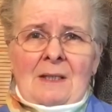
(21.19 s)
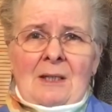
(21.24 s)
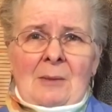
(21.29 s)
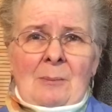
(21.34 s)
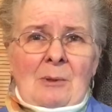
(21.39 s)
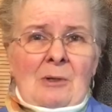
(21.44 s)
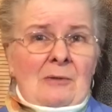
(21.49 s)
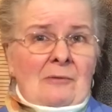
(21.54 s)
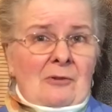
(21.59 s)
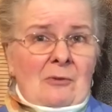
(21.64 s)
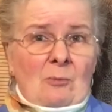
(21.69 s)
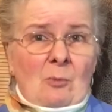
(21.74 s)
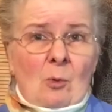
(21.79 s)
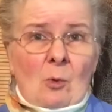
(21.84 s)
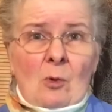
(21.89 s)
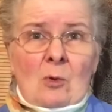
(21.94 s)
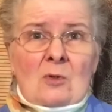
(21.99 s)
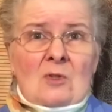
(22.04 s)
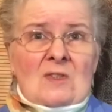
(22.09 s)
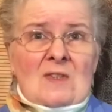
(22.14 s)
Apart from
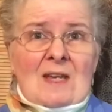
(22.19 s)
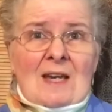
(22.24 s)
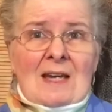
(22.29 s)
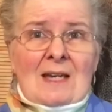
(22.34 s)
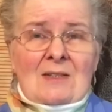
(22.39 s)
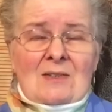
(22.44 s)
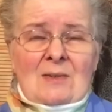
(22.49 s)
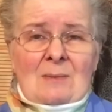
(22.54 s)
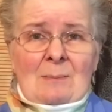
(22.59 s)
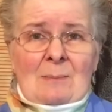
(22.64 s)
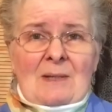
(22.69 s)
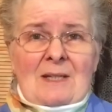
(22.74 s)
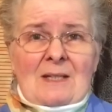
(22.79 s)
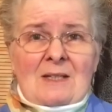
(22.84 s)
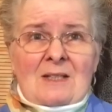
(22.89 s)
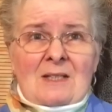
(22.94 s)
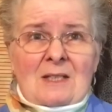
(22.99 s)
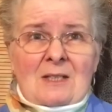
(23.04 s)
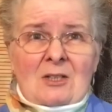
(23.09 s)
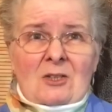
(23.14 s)
wars, there hasn't
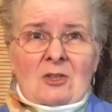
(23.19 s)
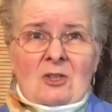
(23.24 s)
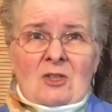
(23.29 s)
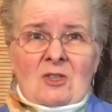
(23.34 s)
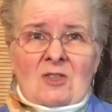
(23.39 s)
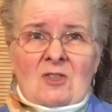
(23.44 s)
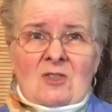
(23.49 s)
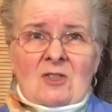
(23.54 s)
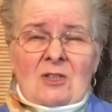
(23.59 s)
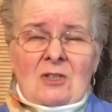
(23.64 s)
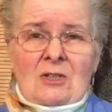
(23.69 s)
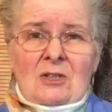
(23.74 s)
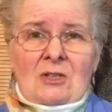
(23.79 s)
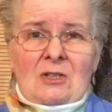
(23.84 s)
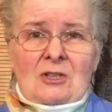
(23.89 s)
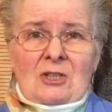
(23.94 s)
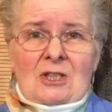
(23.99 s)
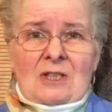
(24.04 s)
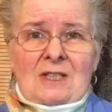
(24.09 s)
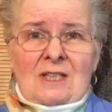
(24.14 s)
been such a
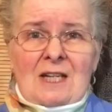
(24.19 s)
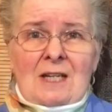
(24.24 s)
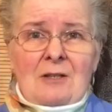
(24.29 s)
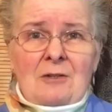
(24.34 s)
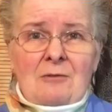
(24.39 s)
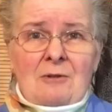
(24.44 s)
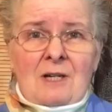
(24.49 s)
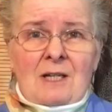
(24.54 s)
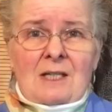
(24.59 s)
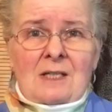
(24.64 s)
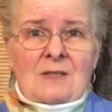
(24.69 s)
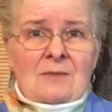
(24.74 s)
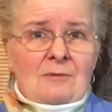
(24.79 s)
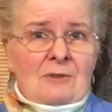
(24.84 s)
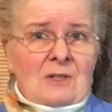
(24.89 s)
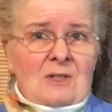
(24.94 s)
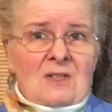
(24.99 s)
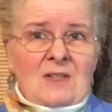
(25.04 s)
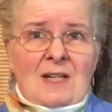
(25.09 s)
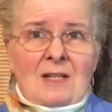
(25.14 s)
surge in death rates
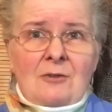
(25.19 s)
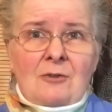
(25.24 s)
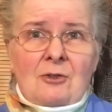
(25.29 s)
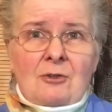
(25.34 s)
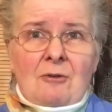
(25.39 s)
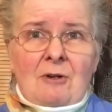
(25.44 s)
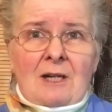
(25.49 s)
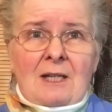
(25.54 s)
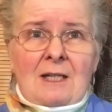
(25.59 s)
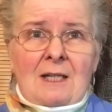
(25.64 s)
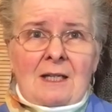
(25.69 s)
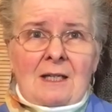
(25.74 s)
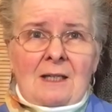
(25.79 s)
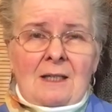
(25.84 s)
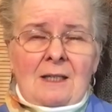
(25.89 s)
for a century.